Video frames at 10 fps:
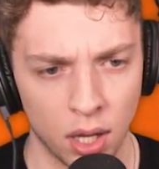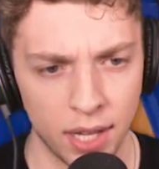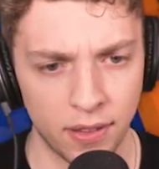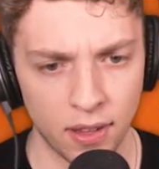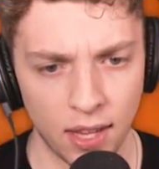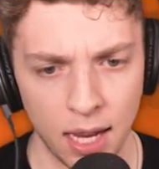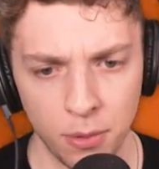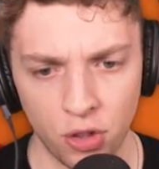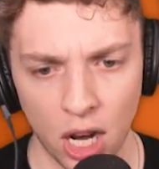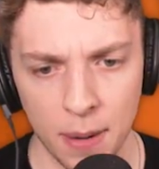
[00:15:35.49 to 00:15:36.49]
It's the
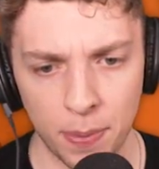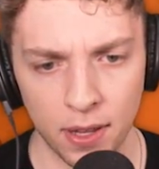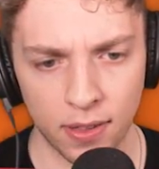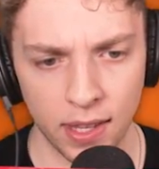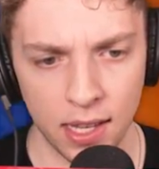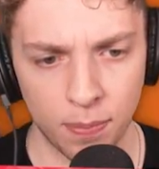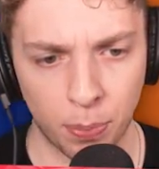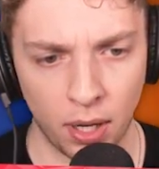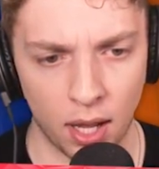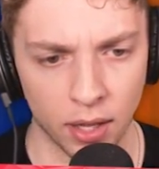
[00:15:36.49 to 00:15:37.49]
same shape as these
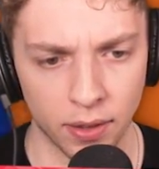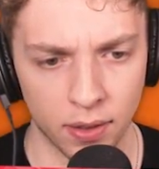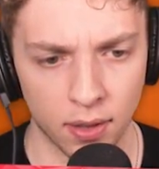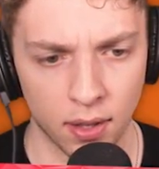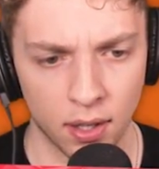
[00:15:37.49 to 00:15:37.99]
plants.